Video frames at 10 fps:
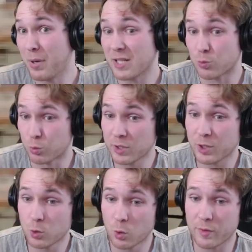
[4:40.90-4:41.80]
it's really
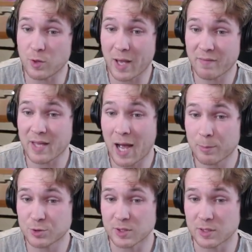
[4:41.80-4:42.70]
cool that you have the
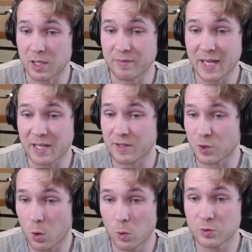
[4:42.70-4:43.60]
option of getting this
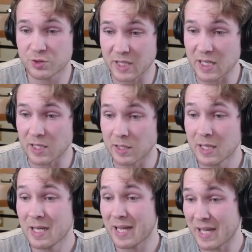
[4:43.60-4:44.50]
whole scene
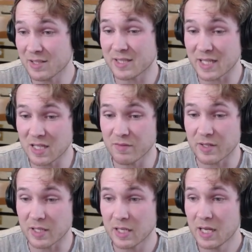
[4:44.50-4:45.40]
into
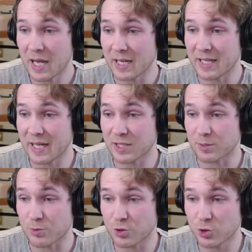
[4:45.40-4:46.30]
Eevee and getting
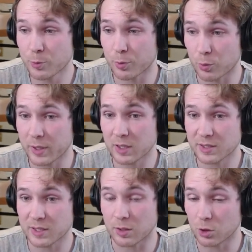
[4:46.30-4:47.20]
some super
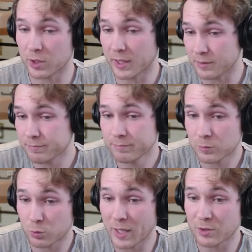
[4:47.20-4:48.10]
realistic looking
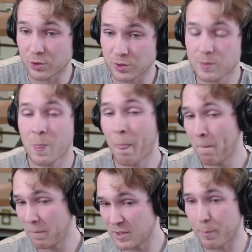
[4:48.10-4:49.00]
renders
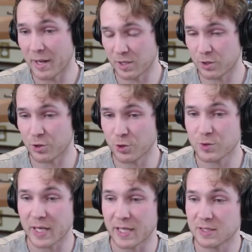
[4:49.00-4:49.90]
depending on your
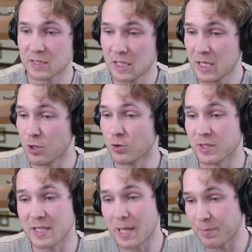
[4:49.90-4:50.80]
use case
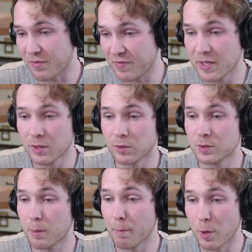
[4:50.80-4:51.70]
using the depth of
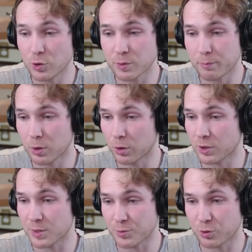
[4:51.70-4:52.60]
field, motion blur,
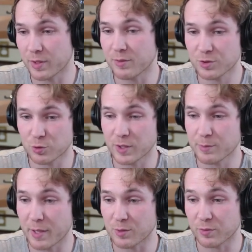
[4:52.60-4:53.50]
and some screen
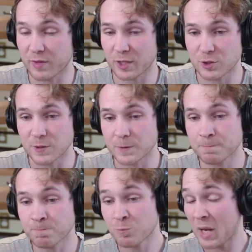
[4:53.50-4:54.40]
space reflections.
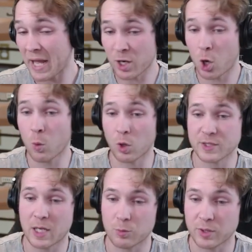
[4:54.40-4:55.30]
And it all
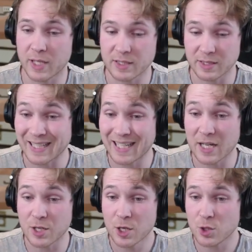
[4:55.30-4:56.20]
works out really nicely. And
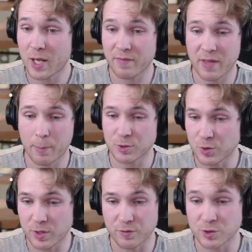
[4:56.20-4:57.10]
again, you have the
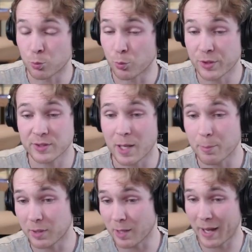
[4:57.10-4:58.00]
opportunity for some real-time
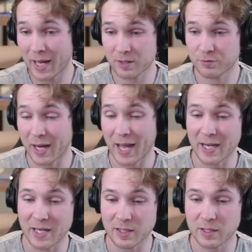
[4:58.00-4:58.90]
playback for
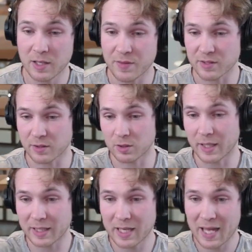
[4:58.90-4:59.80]
editing these little
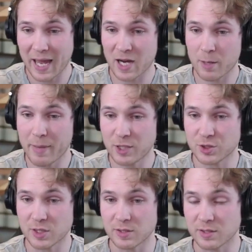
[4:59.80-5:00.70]
like
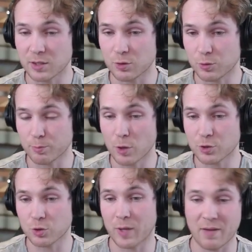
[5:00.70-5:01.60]
animations and
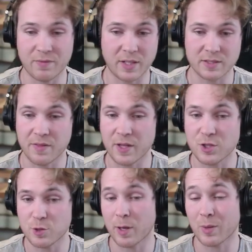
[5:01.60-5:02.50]
motion graphics and
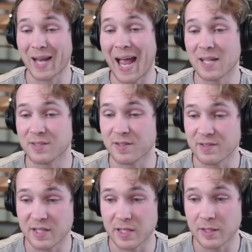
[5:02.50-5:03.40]
things you might want to add to the
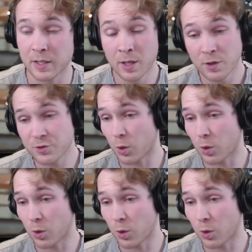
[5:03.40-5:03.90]
scene. So